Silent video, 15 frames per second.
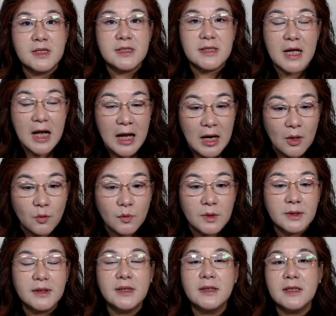the hour,
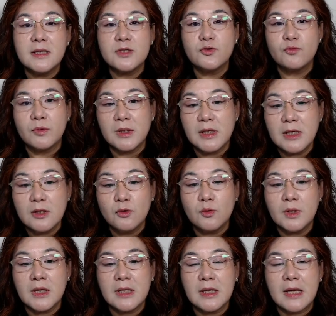then it's really
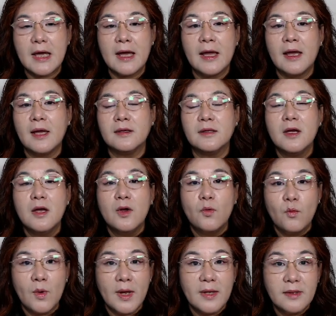looking at
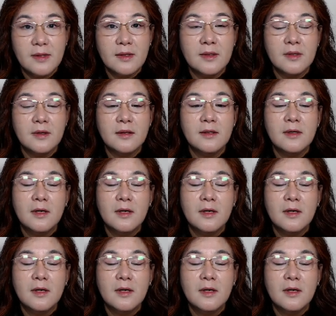whether